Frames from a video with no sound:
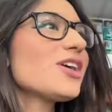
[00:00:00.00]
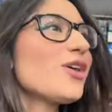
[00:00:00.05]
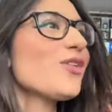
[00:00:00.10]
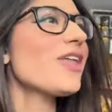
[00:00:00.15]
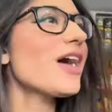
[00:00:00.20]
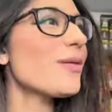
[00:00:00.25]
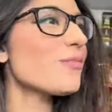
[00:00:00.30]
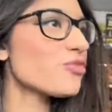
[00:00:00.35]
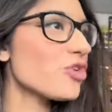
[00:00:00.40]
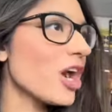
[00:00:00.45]

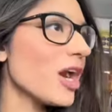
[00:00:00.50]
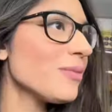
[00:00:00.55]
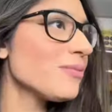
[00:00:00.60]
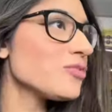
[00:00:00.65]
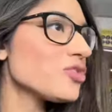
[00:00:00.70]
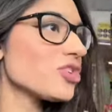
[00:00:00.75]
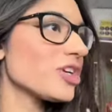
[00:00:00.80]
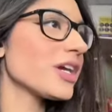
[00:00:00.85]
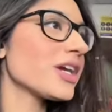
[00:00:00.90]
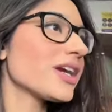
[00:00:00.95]
that Prime
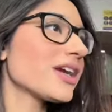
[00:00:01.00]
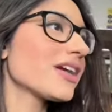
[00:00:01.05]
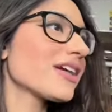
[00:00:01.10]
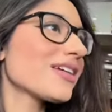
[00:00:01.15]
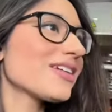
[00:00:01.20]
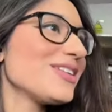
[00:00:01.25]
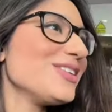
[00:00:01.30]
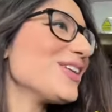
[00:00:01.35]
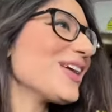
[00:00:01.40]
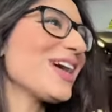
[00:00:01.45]
drink?
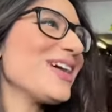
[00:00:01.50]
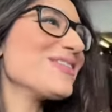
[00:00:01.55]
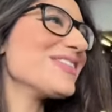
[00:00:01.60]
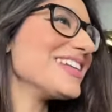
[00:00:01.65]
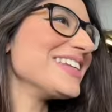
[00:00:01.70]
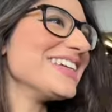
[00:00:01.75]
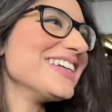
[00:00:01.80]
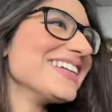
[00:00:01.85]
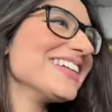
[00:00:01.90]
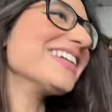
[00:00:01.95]
You don't have
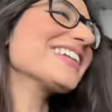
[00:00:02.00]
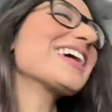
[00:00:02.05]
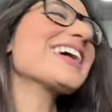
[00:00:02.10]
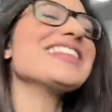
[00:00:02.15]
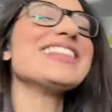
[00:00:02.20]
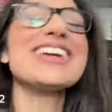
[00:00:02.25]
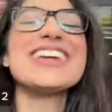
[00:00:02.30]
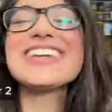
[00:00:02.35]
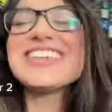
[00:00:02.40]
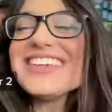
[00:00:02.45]
any? Okay,
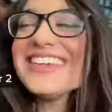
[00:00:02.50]
thank you.